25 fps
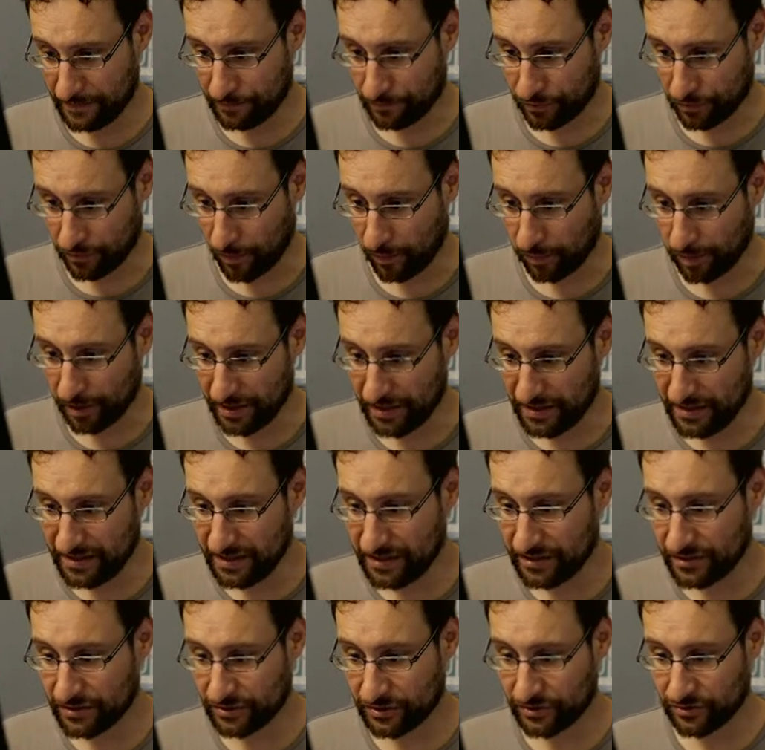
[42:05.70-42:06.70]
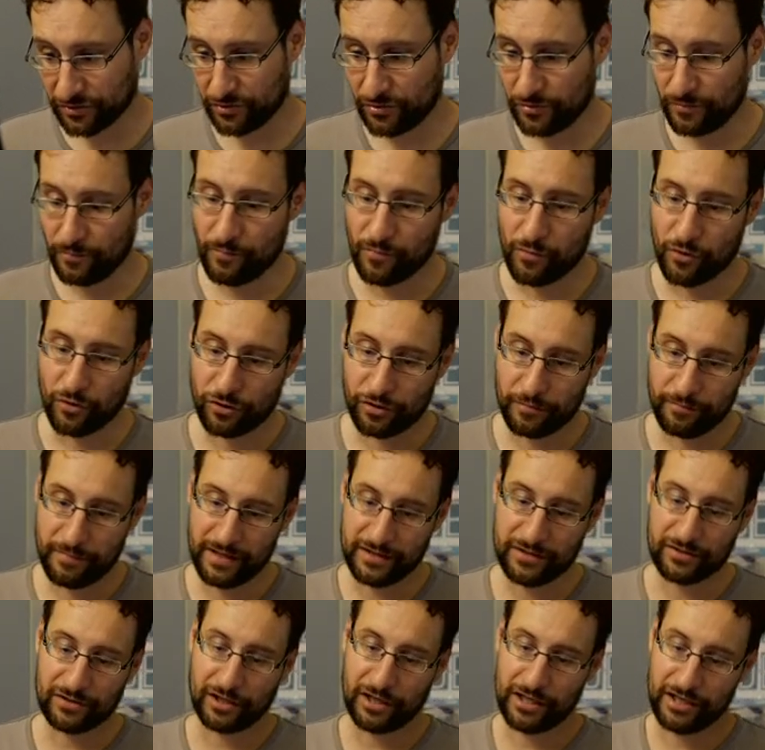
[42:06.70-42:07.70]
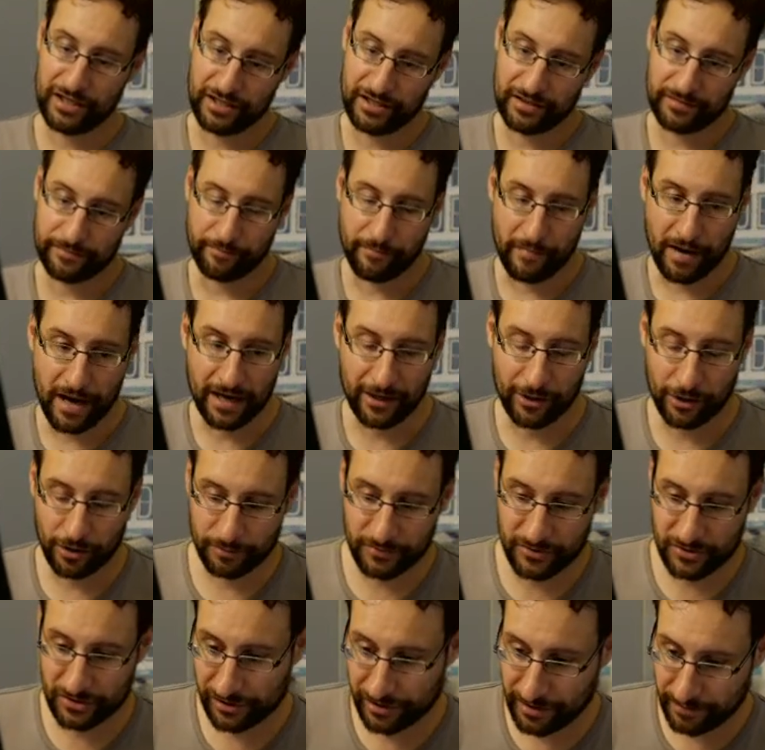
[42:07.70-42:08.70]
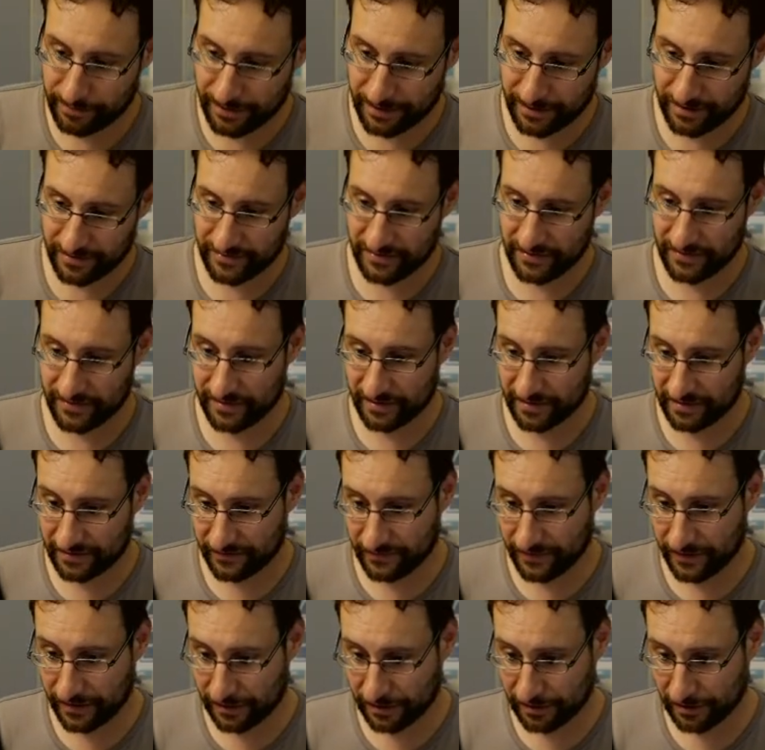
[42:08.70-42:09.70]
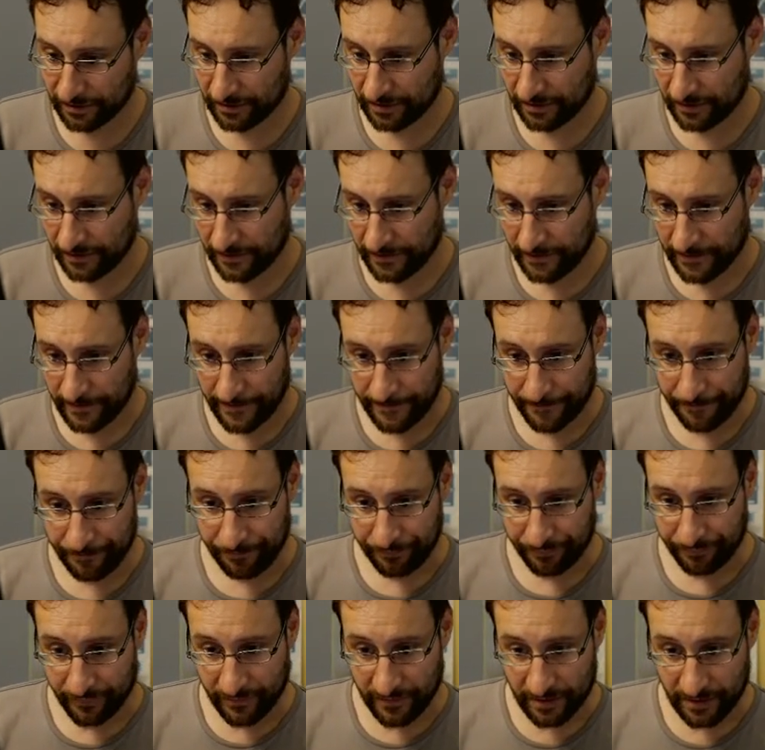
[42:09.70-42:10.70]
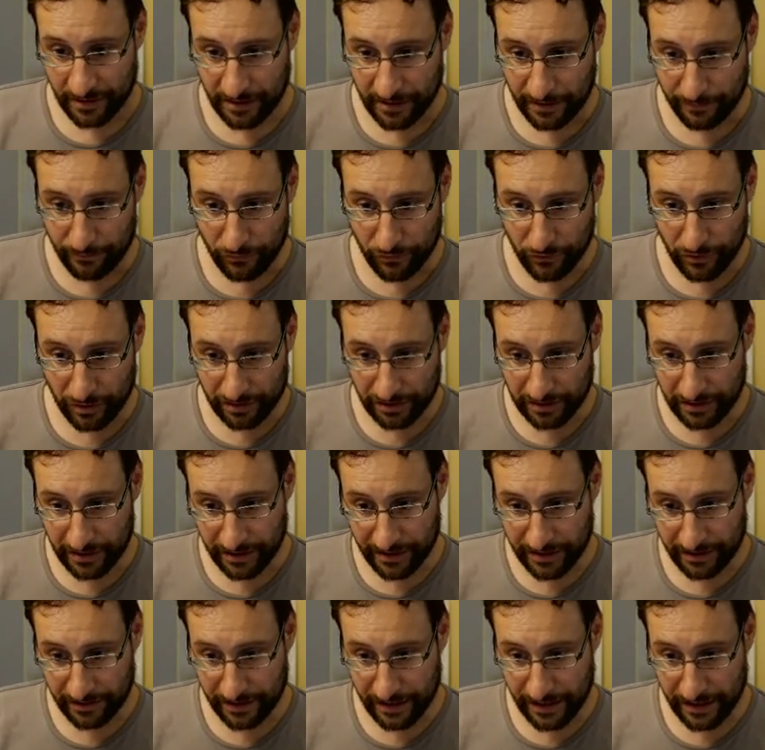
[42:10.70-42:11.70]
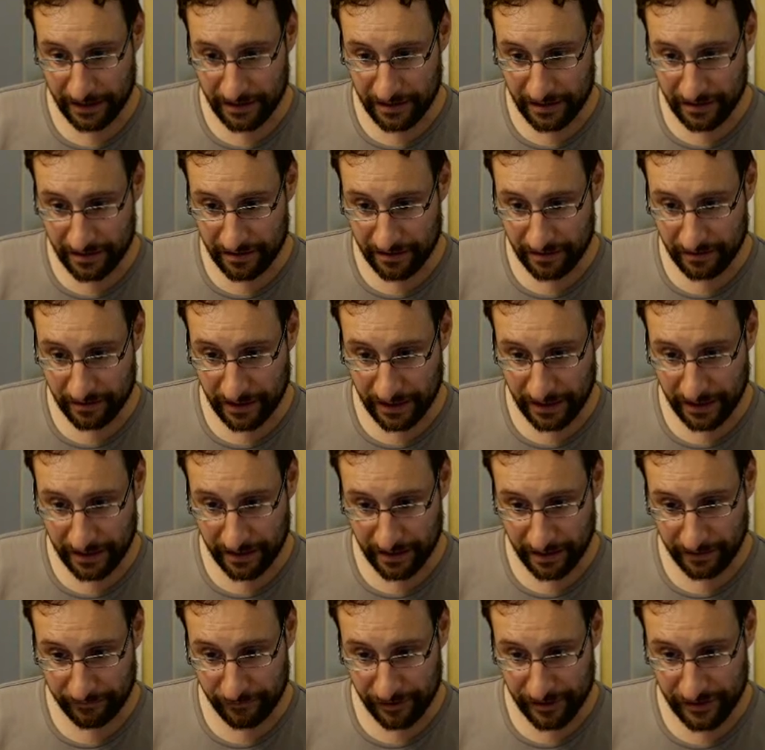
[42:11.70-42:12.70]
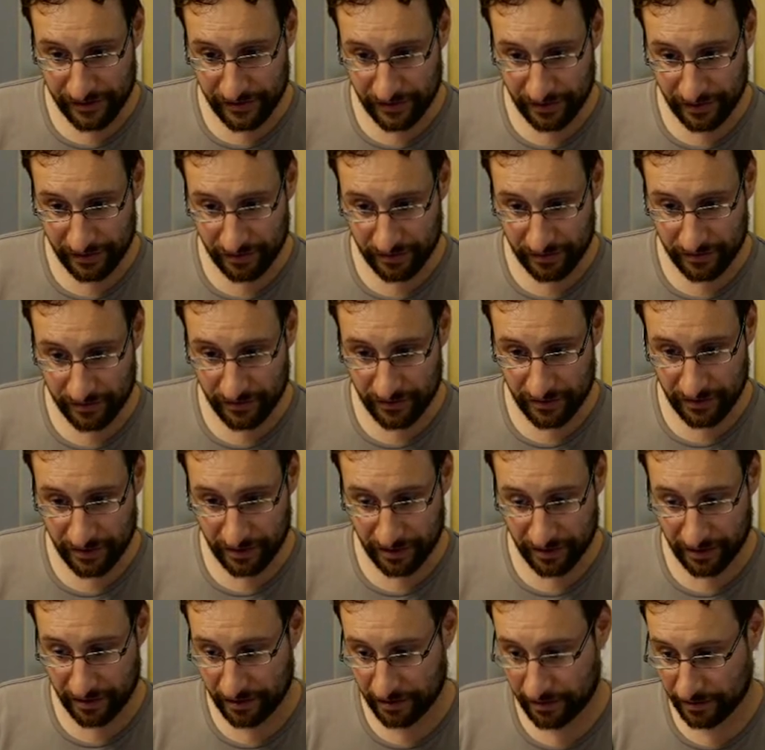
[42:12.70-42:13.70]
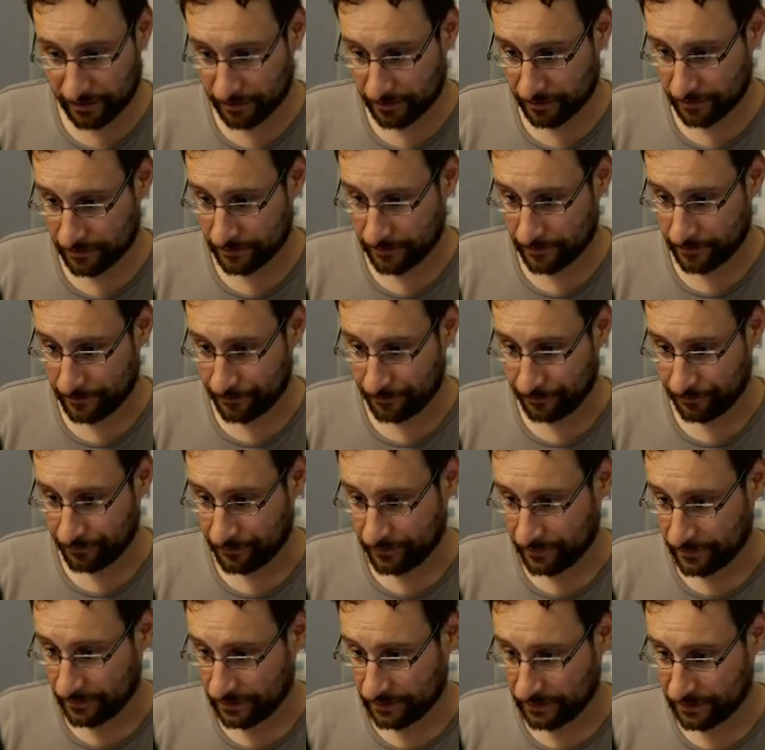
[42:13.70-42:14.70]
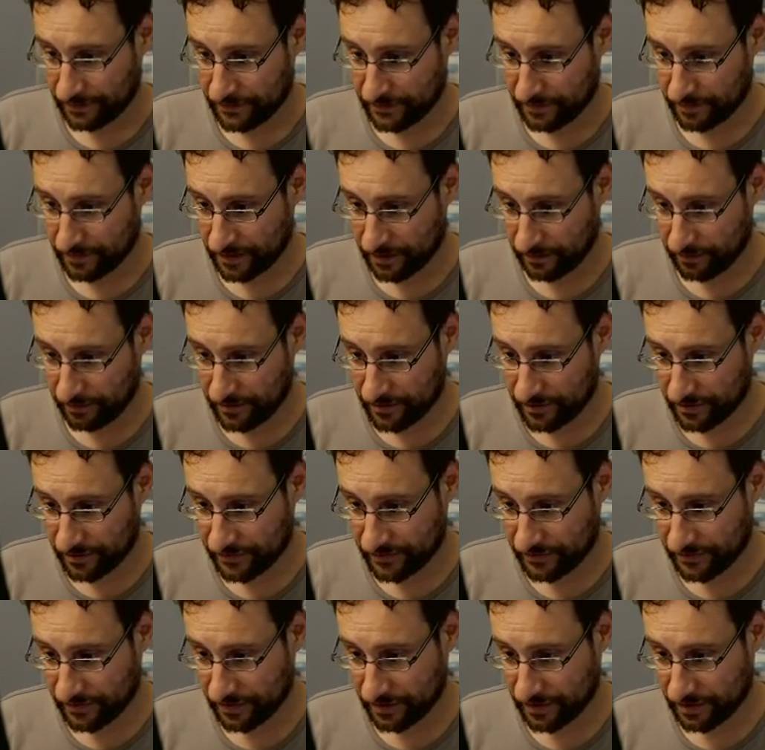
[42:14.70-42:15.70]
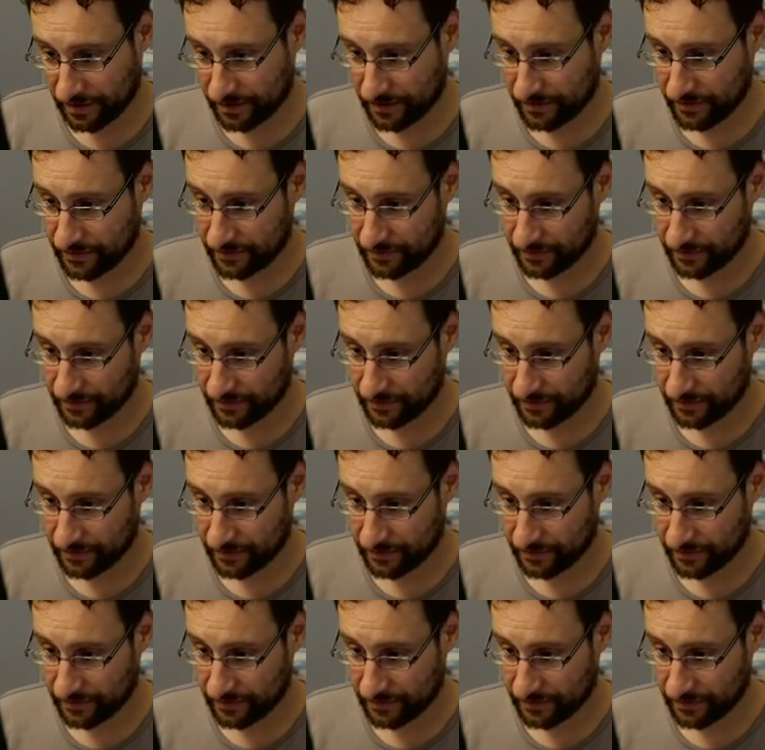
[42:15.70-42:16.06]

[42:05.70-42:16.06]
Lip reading: probably need to more manually mark optional dependencies as well. I'm not like edit everything today. Let's maybe just add